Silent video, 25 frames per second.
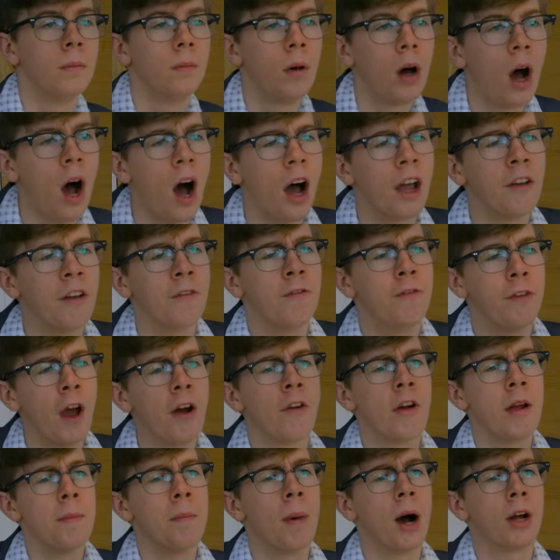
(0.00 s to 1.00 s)
I
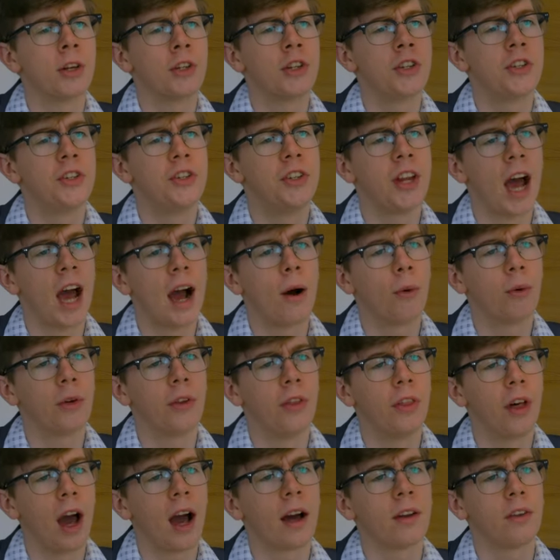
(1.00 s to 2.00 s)
very much doubt
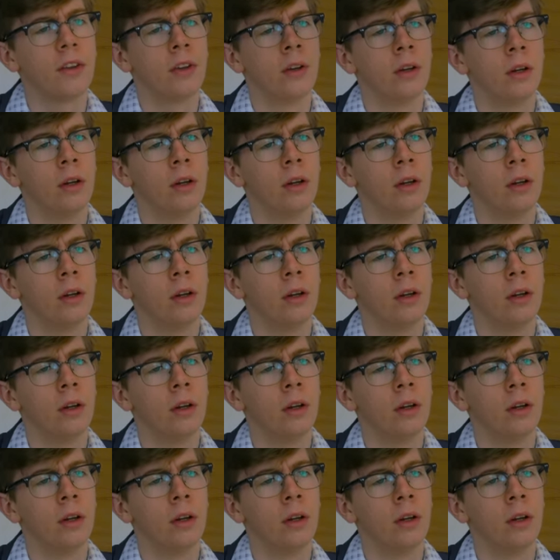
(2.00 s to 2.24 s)
that.